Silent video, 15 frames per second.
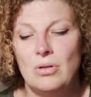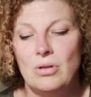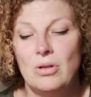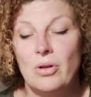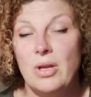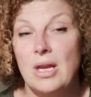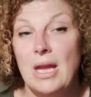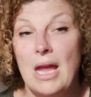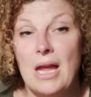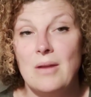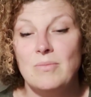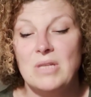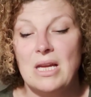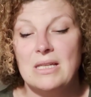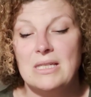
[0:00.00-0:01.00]
Lucky
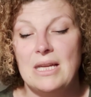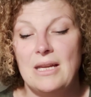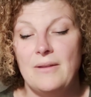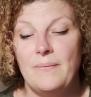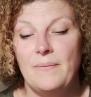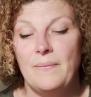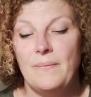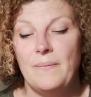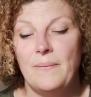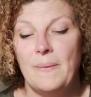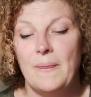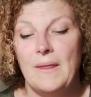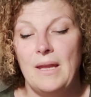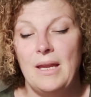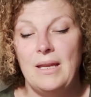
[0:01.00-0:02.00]
gaped at it.
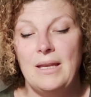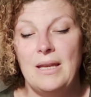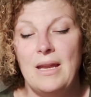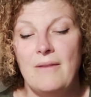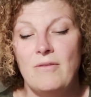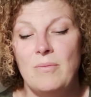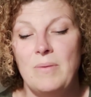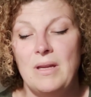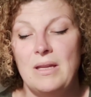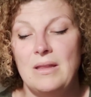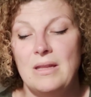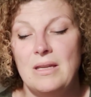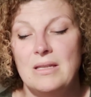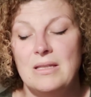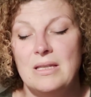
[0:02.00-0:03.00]
He'd never been
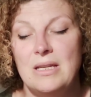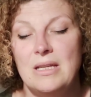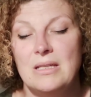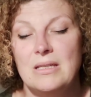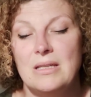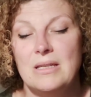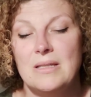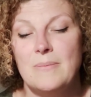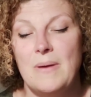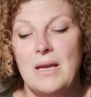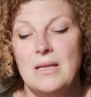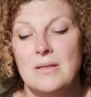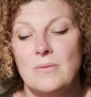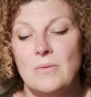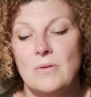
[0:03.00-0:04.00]
this near to the
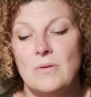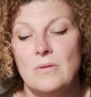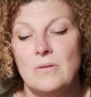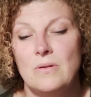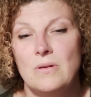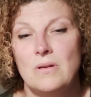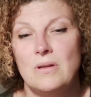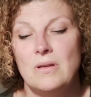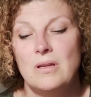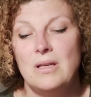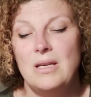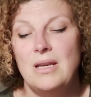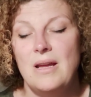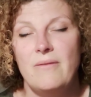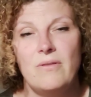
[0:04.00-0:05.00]
space wall.
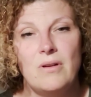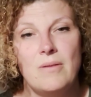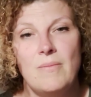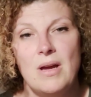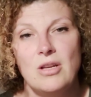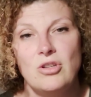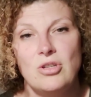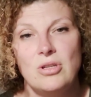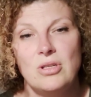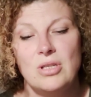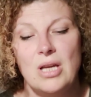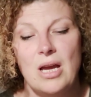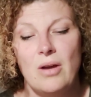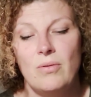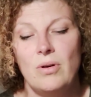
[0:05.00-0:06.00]
Never imagined
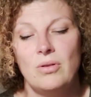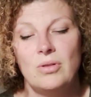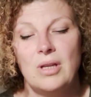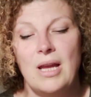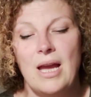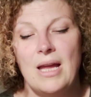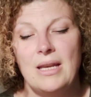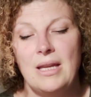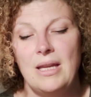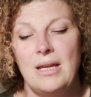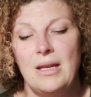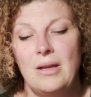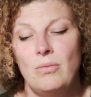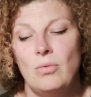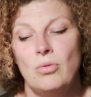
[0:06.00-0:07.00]
how
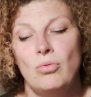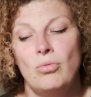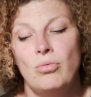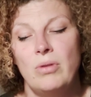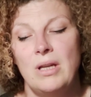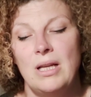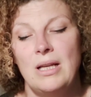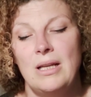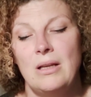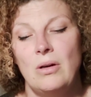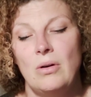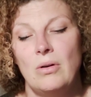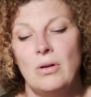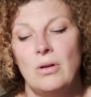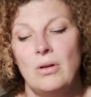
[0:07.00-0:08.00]
uncanny it would really
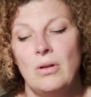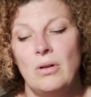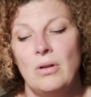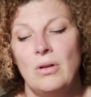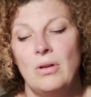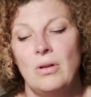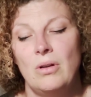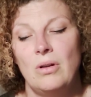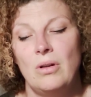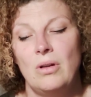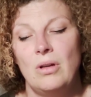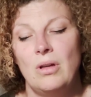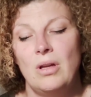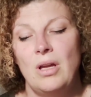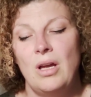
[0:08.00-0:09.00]
look.
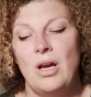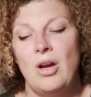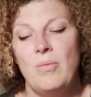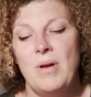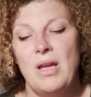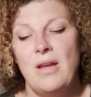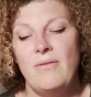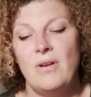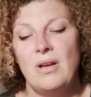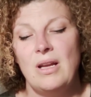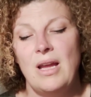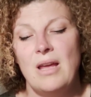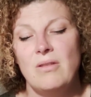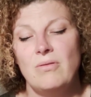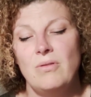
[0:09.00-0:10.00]
"How am I ever going
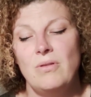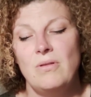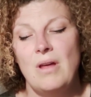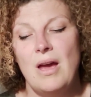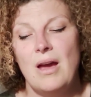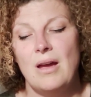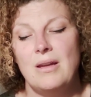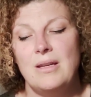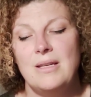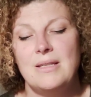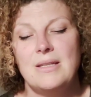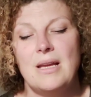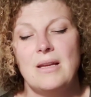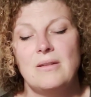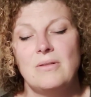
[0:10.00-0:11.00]
to get through that?" he
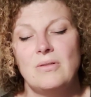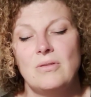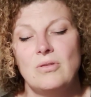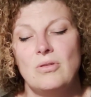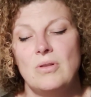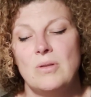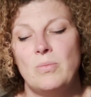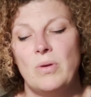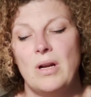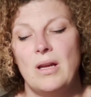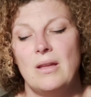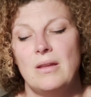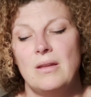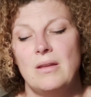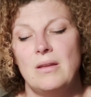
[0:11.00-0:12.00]
said under his breath.